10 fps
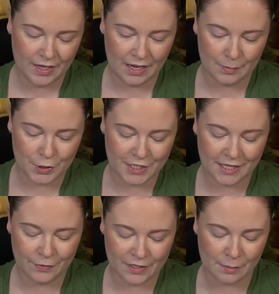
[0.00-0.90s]
um, she
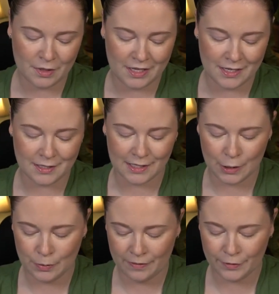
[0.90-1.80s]
said for some of these, like
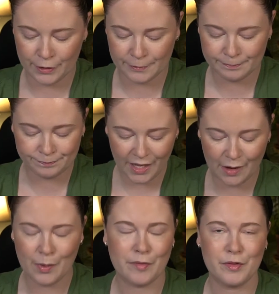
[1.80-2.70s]
whoever
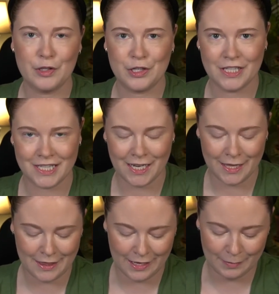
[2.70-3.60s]
at Revolution
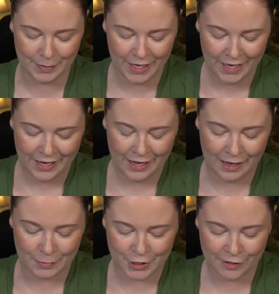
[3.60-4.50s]
designed them
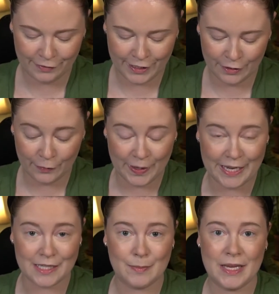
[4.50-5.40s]
um, should definitely get a
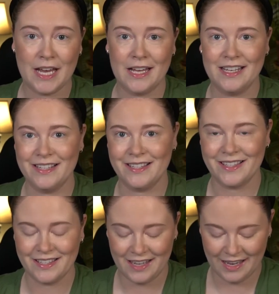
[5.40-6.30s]
raise
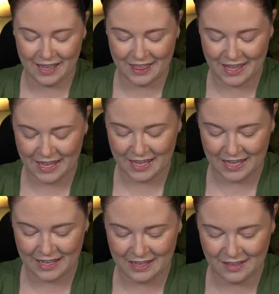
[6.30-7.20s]
because uh,
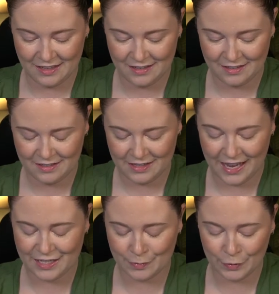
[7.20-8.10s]
they they
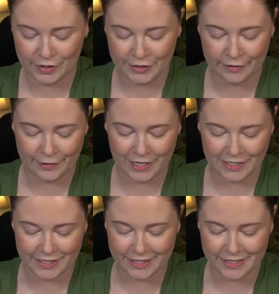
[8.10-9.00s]
had some really clever
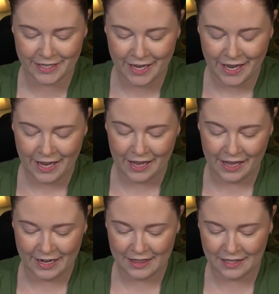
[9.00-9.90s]
ideas.
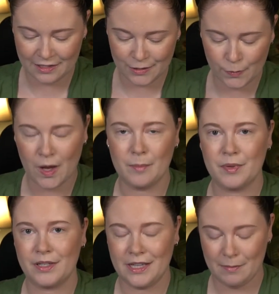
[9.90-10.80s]
Uh, and I think the
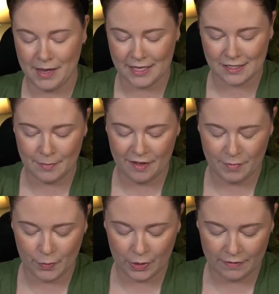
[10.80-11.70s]
swamp clay mask may have
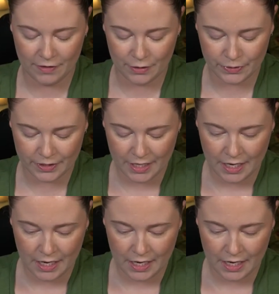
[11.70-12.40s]
been one of those.